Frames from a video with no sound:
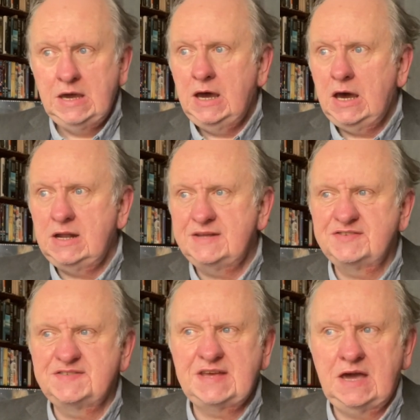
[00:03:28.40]
Let's
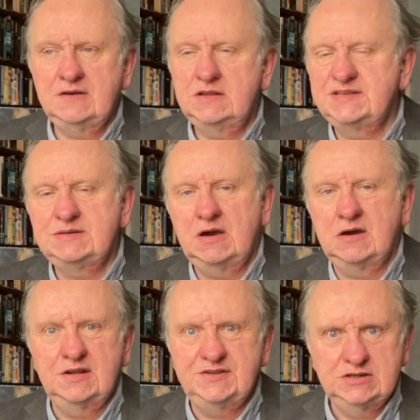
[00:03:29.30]
also say there's something I've
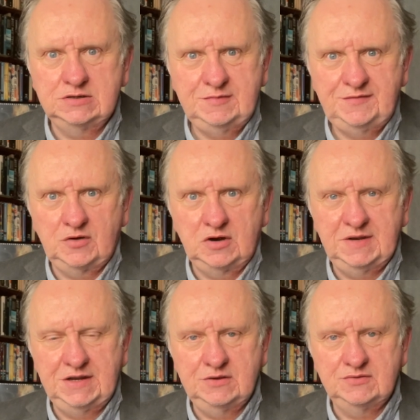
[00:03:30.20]
got to do before I
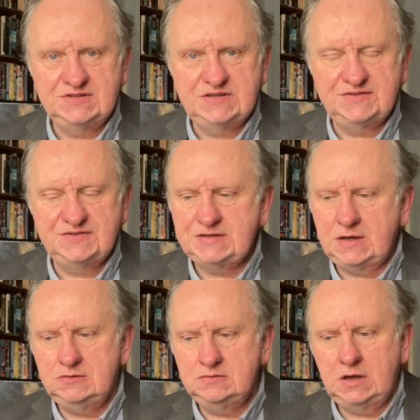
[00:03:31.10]
meet you and Susan.
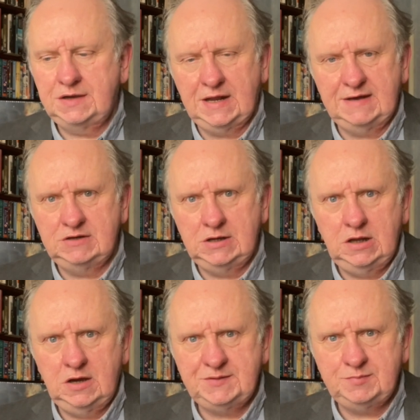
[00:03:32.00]
So, can I have an
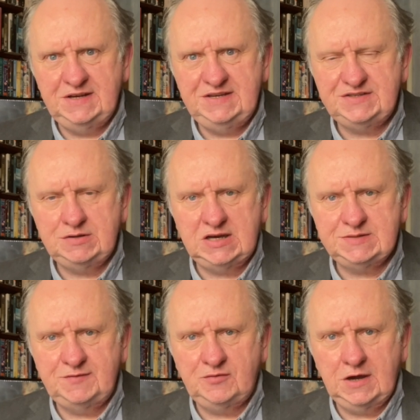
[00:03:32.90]
alert, please, 2 hours
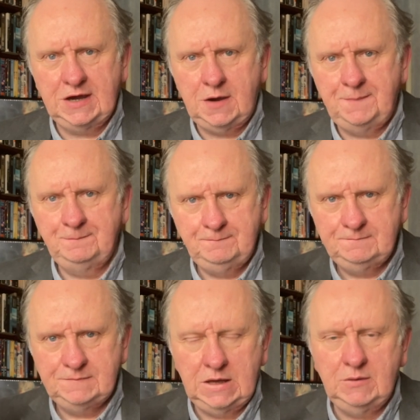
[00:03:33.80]
before I go?
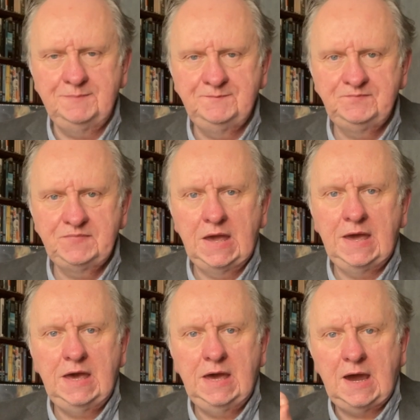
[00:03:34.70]
There you are.
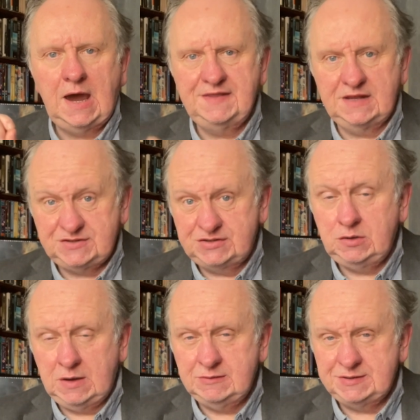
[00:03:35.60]
And that's
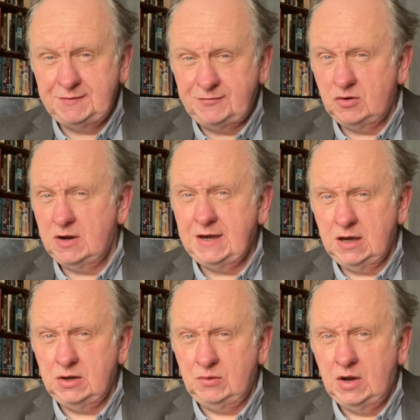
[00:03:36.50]
2 hours before I
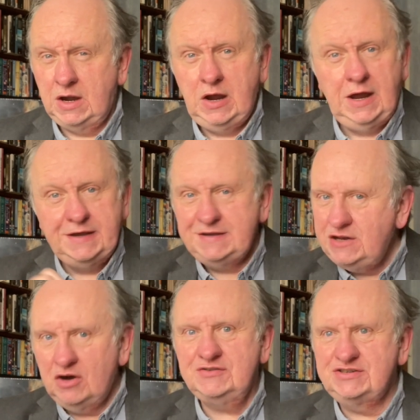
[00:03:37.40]
go.
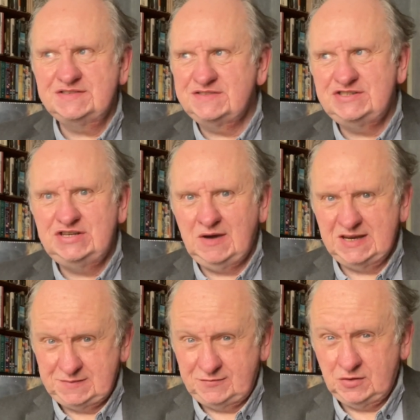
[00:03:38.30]
Not just 2
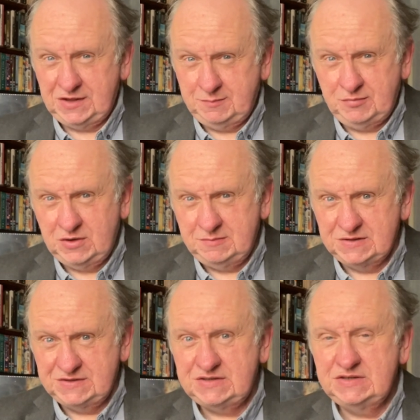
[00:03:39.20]
hours before the
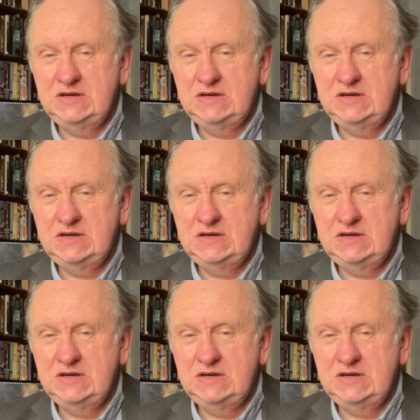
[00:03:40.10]
appointment,